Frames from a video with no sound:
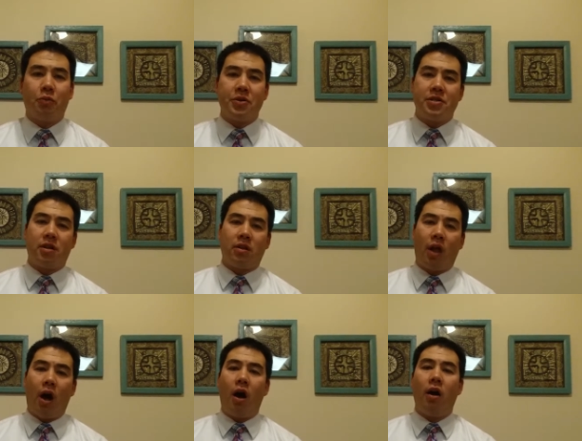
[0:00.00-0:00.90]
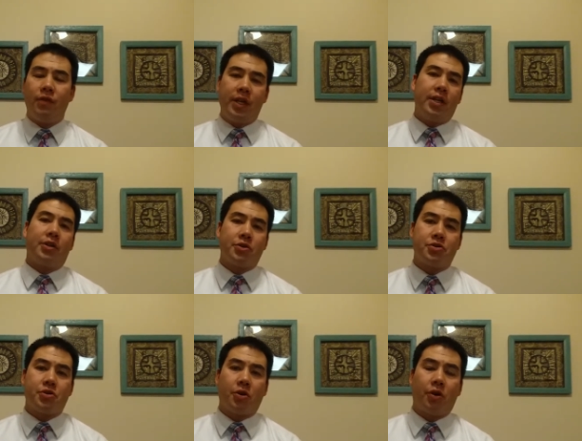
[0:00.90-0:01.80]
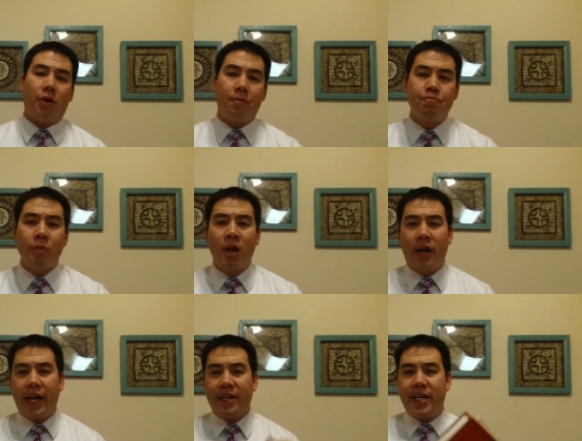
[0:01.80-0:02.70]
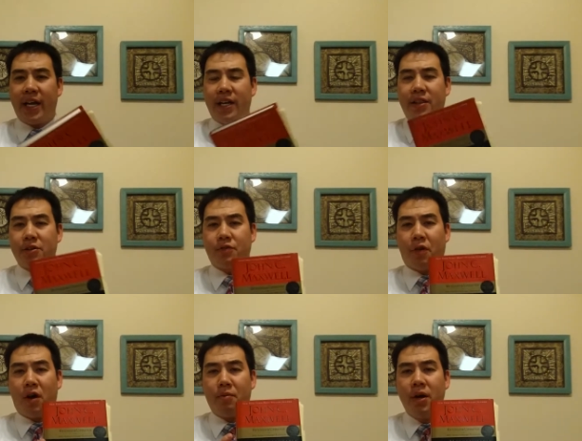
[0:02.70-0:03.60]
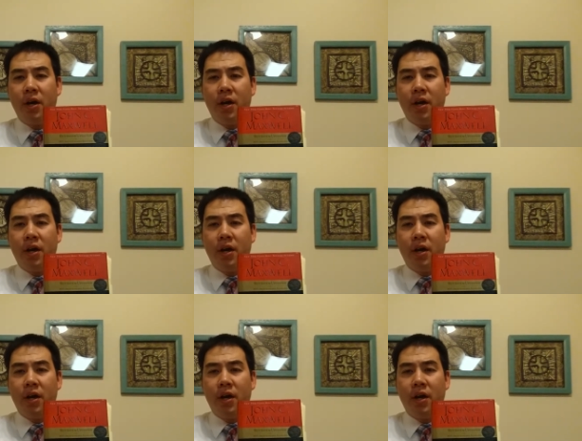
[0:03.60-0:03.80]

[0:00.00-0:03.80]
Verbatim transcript: which is a law of the inner circle. Again, taking this from